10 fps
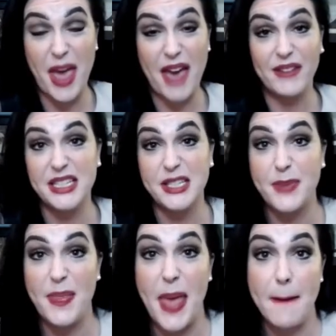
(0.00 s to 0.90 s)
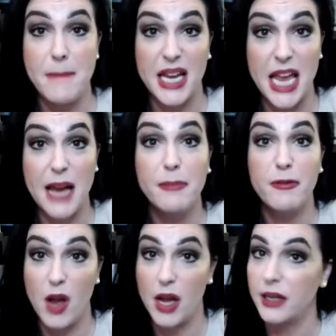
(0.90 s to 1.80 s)
from having to spend that money up
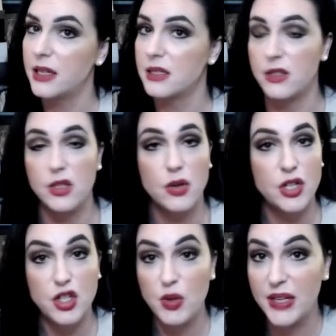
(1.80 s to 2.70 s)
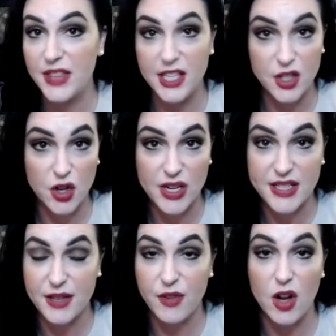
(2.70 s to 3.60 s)
front, because as soon as you get the
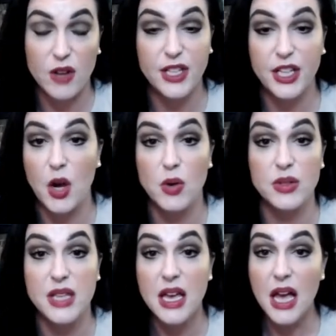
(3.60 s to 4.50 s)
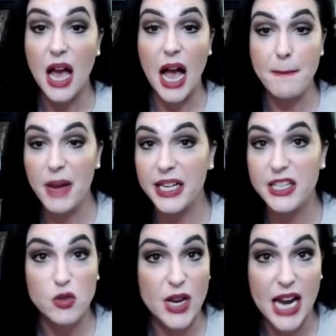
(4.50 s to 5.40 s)
attorneys involved, it goes money
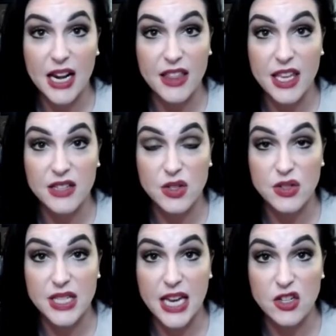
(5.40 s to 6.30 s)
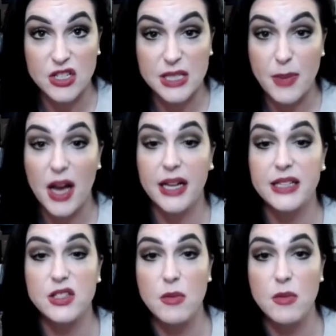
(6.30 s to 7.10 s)
straight out of the association's pocket.